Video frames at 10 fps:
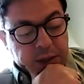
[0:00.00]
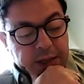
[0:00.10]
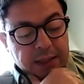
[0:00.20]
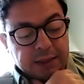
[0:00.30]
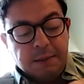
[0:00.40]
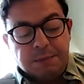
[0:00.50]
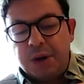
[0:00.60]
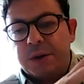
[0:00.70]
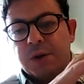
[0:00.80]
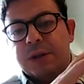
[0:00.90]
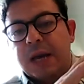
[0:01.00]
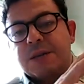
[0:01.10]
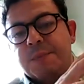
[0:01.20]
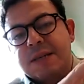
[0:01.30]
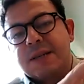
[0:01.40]
And the Brotherhood
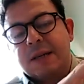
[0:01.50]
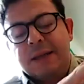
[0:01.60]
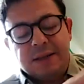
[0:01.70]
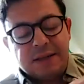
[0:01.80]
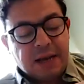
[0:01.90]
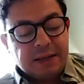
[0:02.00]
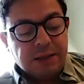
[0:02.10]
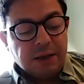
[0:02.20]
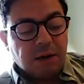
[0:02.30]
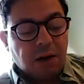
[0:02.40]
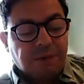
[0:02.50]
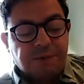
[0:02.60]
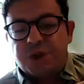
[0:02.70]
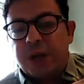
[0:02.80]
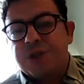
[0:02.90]
has basically this idea of
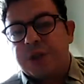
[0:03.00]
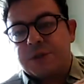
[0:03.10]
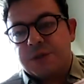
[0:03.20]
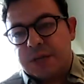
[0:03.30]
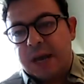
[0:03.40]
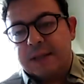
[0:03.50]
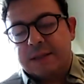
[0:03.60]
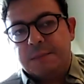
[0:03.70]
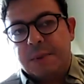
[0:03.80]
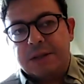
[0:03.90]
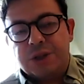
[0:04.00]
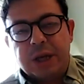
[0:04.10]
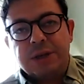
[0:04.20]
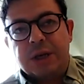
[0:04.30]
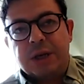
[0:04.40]
changing society by
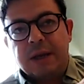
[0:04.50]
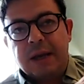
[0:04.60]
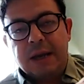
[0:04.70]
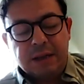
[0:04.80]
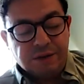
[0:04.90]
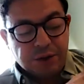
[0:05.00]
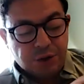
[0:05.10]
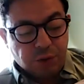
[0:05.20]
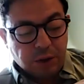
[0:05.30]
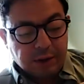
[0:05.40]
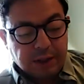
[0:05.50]
changing the individual,